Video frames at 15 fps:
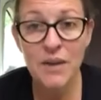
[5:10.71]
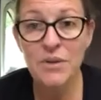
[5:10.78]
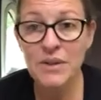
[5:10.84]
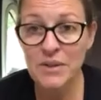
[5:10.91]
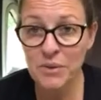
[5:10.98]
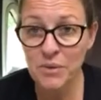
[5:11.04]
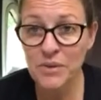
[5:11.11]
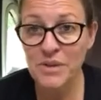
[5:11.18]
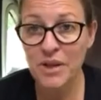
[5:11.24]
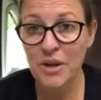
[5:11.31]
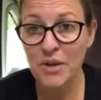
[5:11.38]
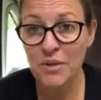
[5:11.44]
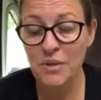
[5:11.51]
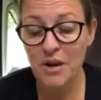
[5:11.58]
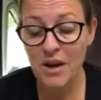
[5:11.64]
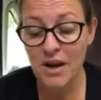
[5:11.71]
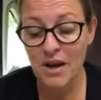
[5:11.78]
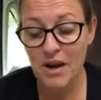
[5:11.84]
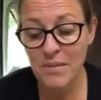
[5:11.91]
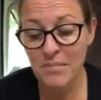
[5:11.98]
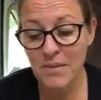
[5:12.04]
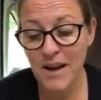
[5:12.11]
who is also
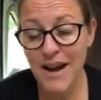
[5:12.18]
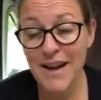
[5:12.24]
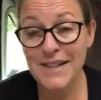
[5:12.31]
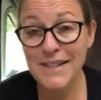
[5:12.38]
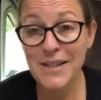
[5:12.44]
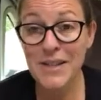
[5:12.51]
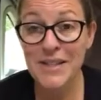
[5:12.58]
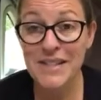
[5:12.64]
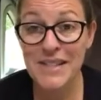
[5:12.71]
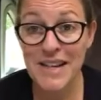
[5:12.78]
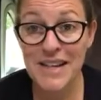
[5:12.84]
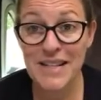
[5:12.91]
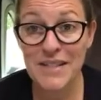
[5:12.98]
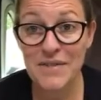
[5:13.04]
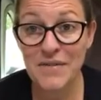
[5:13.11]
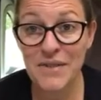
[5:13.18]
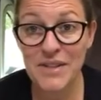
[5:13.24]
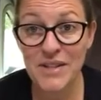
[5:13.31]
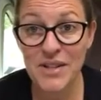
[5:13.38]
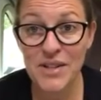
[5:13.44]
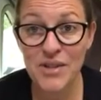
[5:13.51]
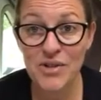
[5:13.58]
has her date for
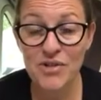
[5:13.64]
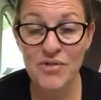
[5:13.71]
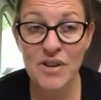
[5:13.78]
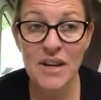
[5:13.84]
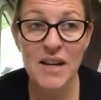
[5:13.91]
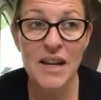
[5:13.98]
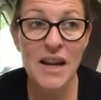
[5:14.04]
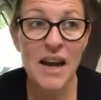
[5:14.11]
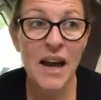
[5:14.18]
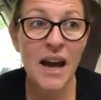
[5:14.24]
surgery.